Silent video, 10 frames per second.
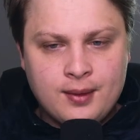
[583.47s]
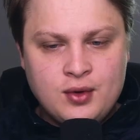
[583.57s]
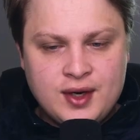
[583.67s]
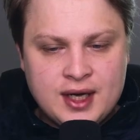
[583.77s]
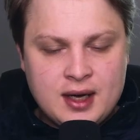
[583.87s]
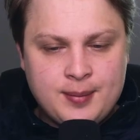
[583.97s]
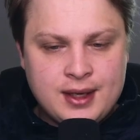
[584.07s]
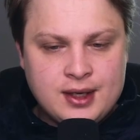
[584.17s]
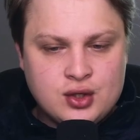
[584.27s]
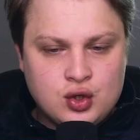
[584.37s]
moving up
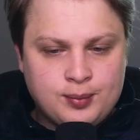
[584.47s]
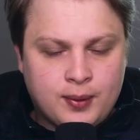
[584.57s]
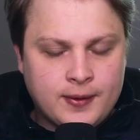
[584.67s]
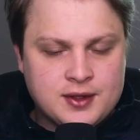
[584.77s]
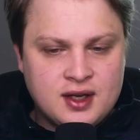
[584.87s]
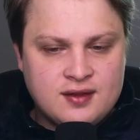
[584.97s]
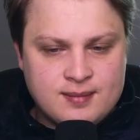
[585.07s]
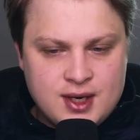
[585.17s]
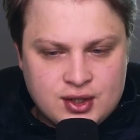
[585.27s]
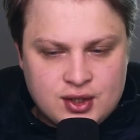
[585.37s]
into parts of
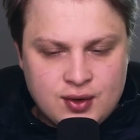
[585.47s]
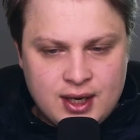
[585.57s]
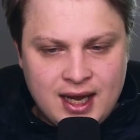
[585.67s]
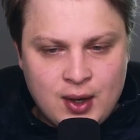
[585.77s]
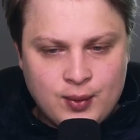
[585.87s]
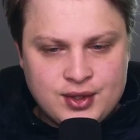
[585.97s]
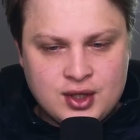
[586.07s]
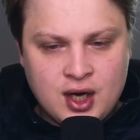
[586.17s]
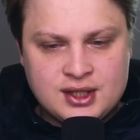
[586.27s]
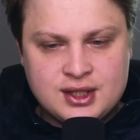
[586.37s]
Minnesota and
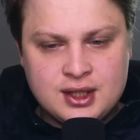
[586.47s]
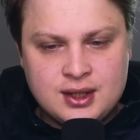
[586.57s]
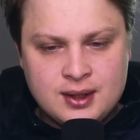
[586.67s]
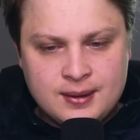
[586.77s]
Wisconsin.